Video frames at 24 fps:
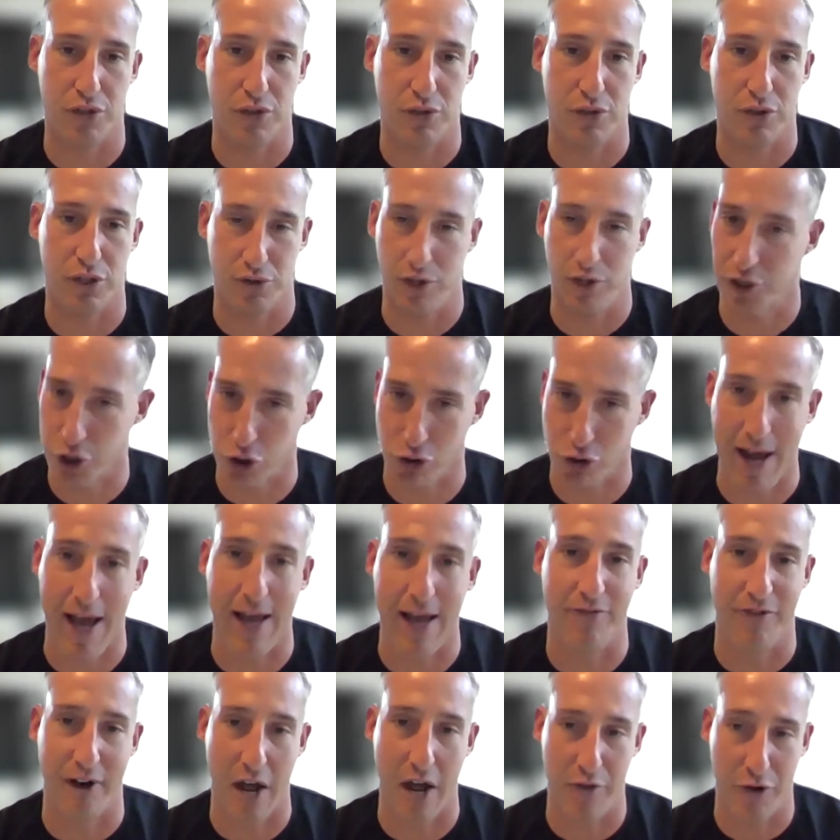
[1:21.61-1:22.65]

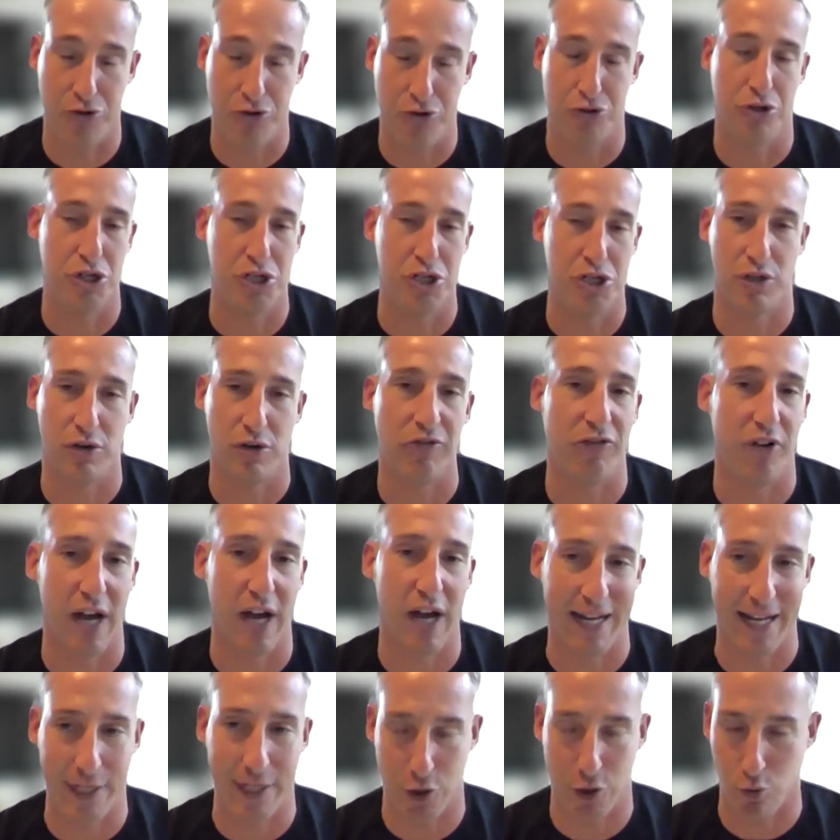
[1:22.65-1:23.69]
TradFi, the traditional
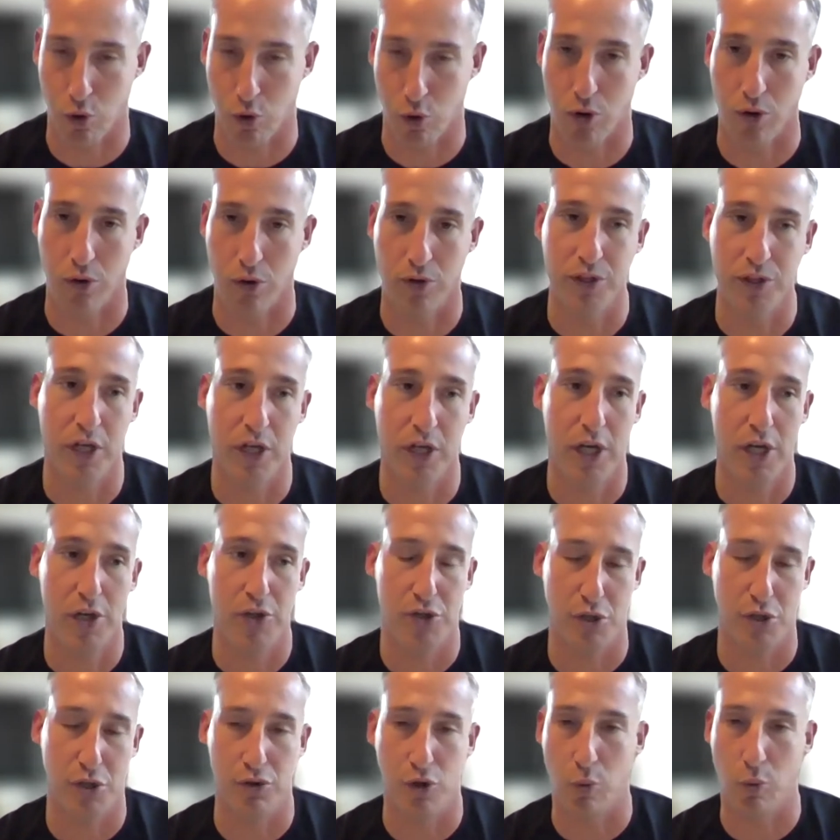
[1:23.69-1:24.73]
finance world,
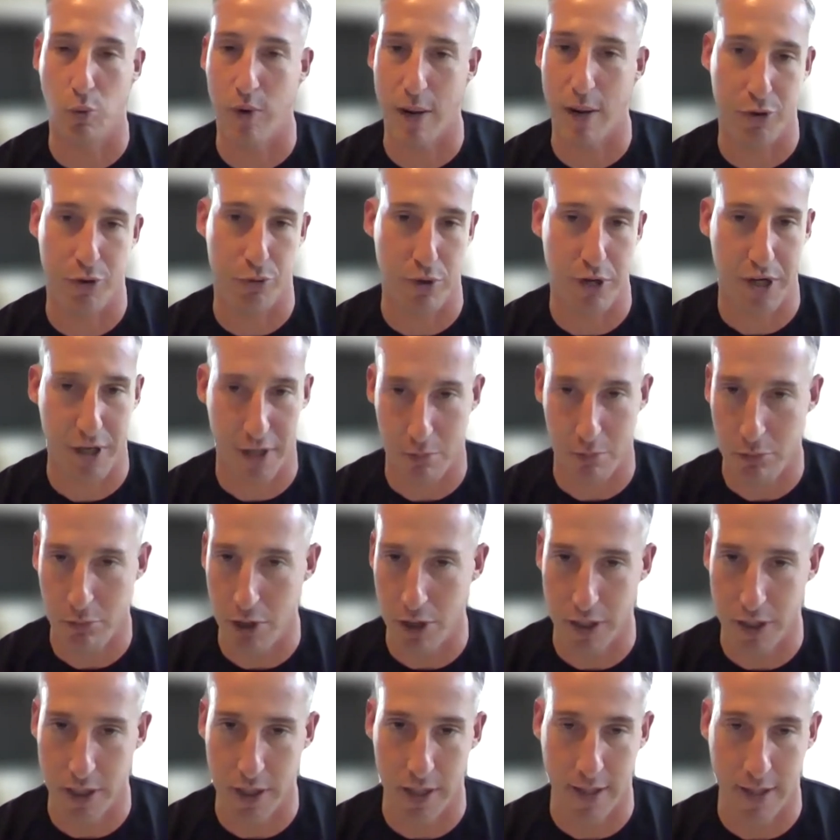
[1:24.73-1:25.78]
to the Web3
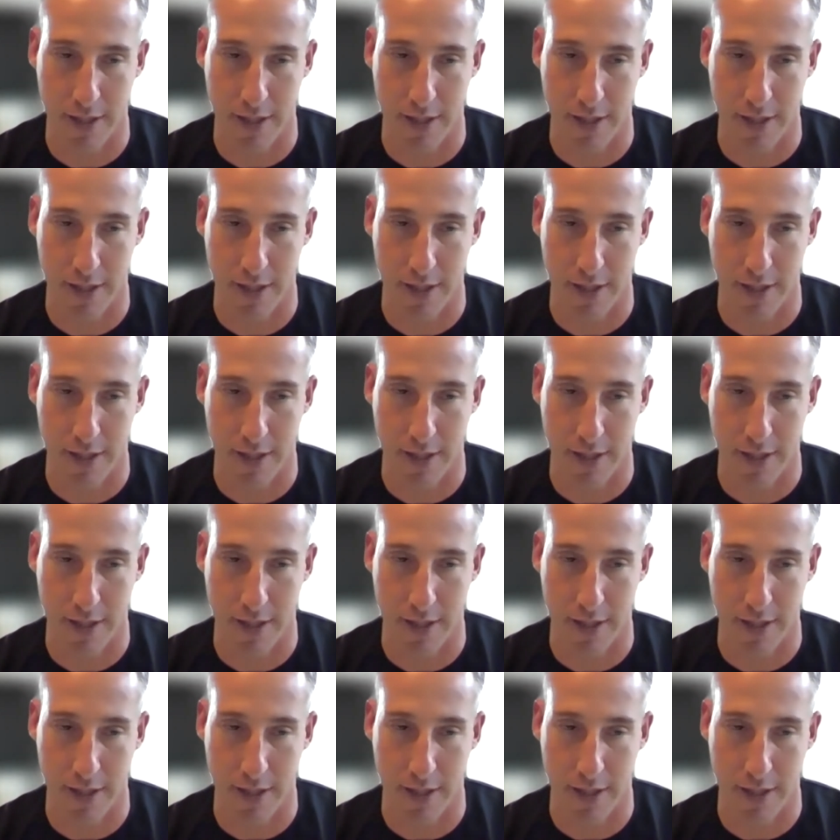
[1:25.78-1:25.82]
community.